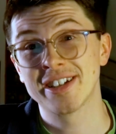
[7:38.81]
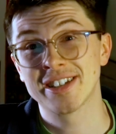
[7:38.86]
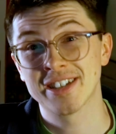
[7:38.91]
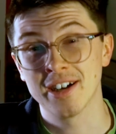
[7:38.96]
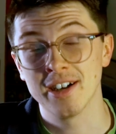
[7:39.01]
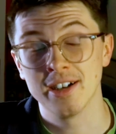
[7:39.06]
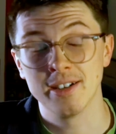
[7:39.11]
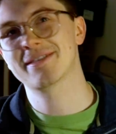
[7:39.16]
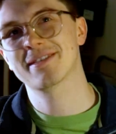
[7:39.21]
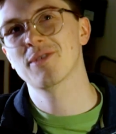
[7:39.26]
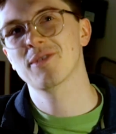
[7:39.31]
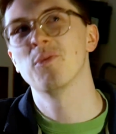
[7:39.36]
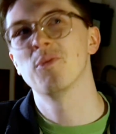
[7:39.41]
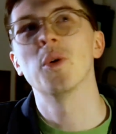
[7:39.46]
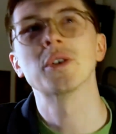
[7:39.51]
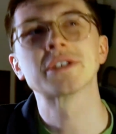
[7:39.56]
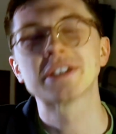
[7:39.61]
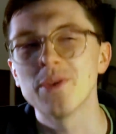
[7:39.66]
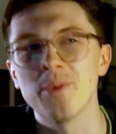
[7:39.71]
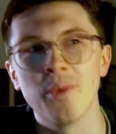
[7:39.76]
time.
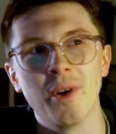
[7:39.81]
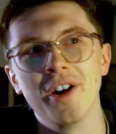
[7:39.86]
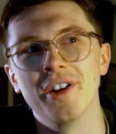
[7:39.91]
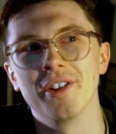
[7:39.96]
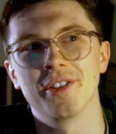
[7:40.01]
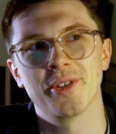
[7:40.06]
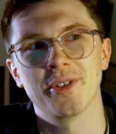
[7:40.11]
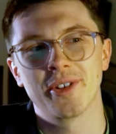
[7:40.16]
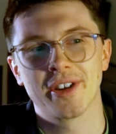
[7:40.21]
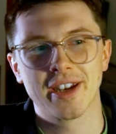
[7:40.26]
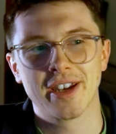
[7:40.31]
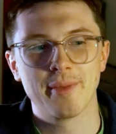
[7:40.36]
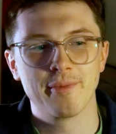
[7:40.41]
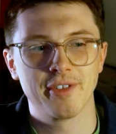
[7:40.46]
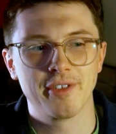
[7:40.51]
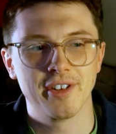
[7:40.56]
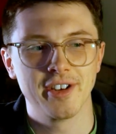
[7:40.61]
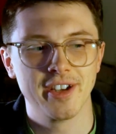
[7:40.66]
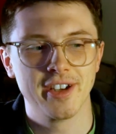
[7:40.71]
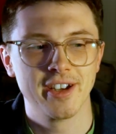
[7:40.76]
Was it worth doing an
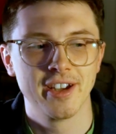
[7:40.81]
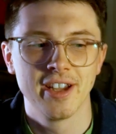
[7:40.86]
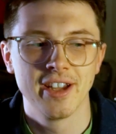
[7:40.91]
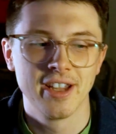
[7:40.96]
MPhil here?